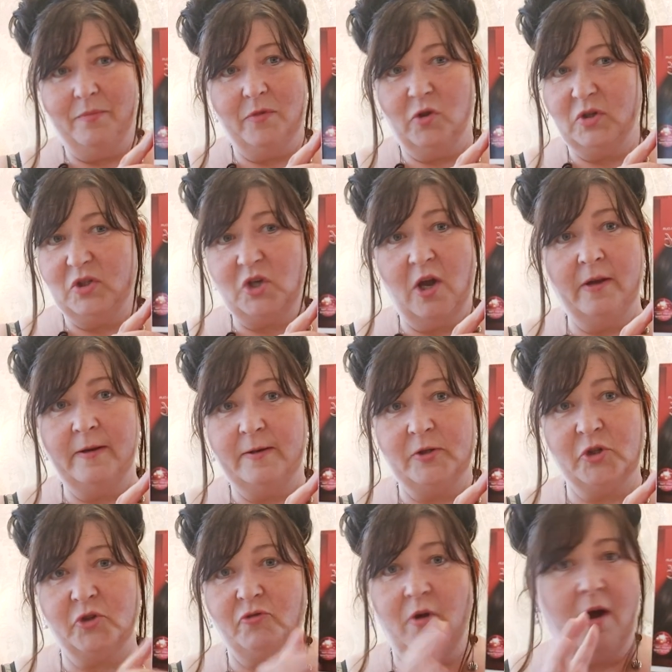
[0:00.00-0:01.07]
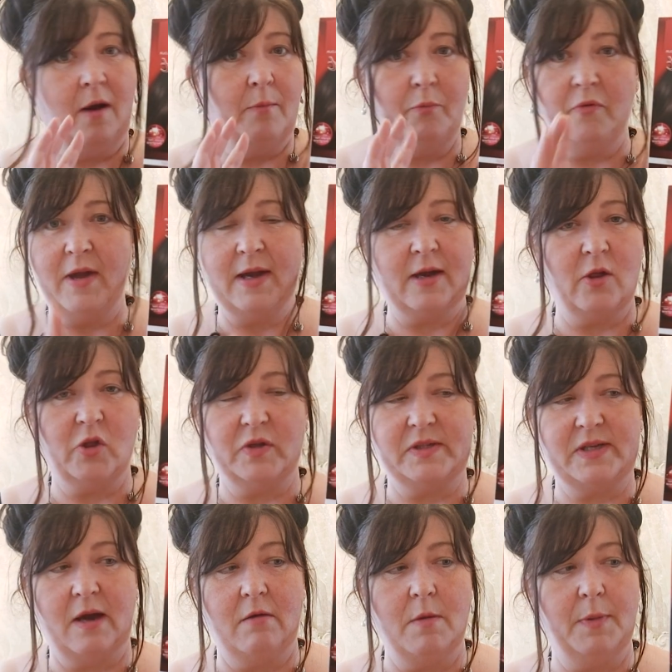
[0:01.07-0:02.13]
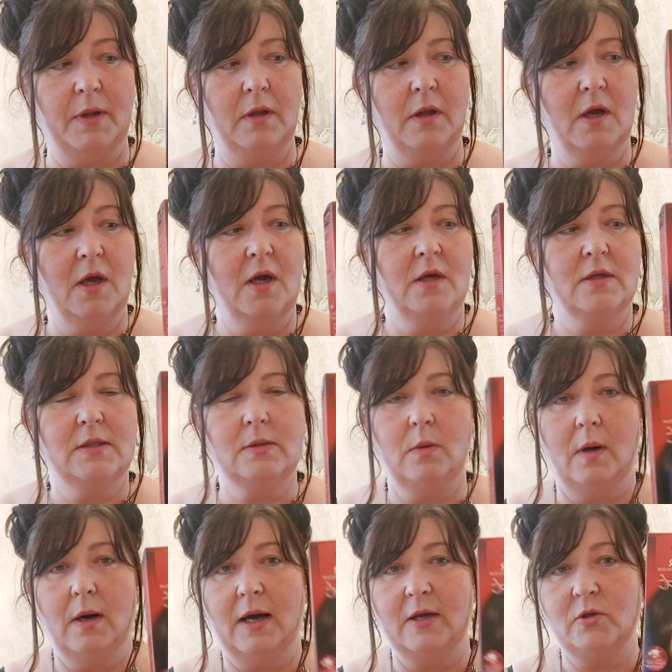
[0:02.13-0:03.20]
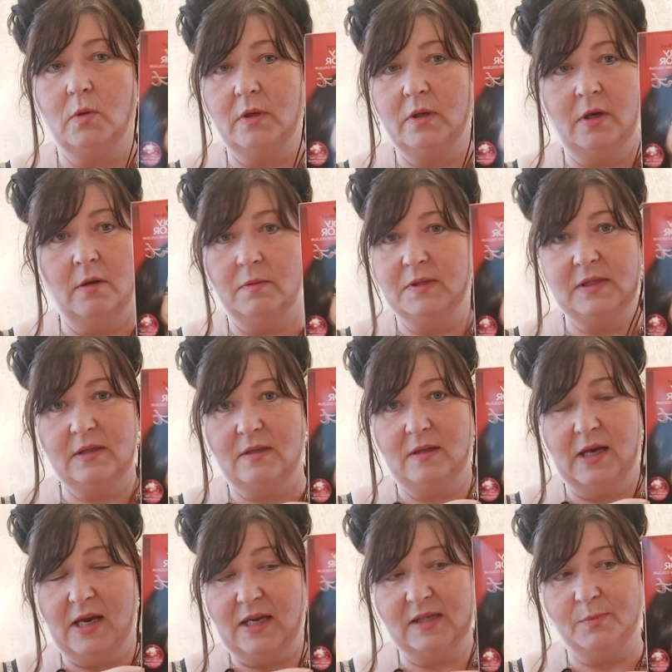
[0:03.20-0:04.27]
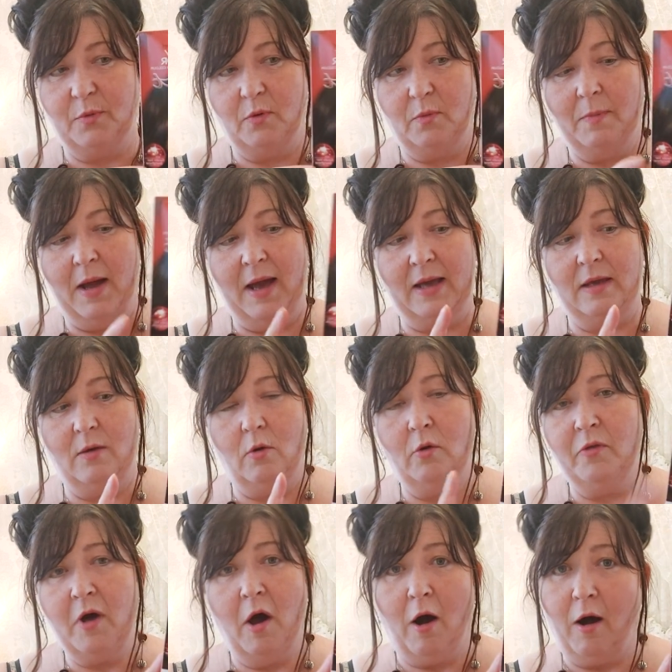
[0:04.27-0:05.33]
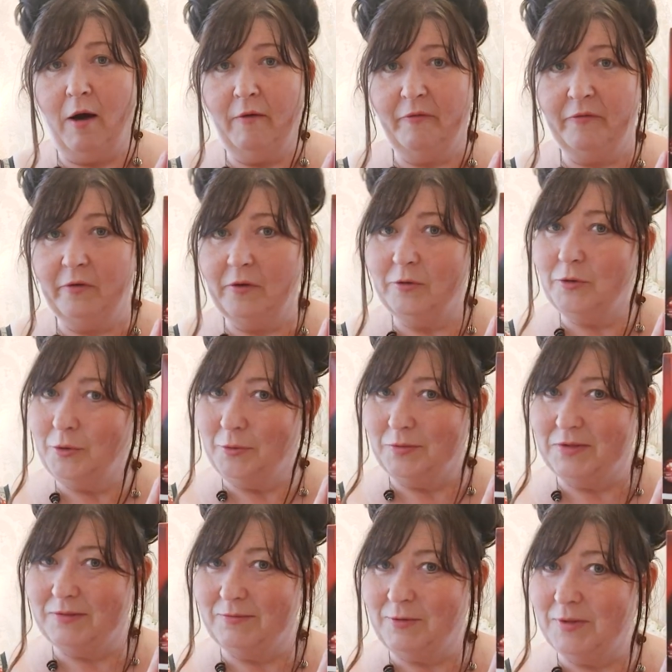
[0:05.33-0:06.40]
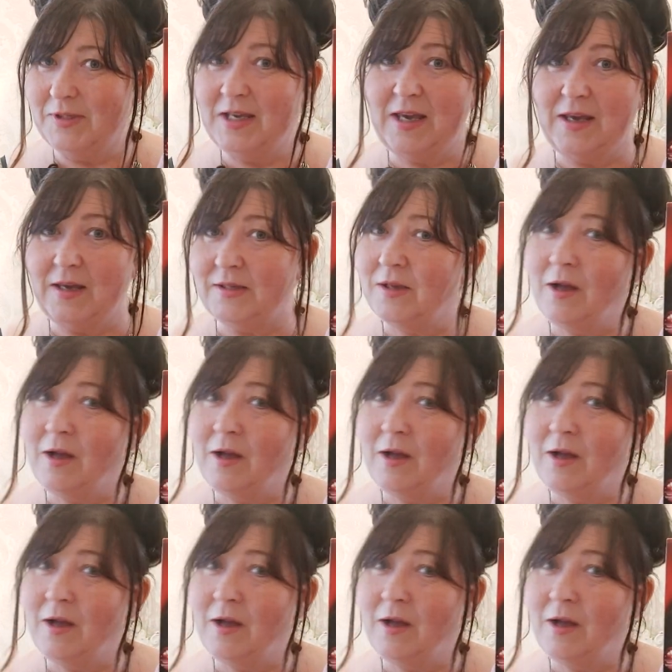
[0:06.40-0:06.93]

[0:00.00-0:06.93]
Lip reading: Just turn it to straw, breakage is terrible, so I don't use these, but my other half does because he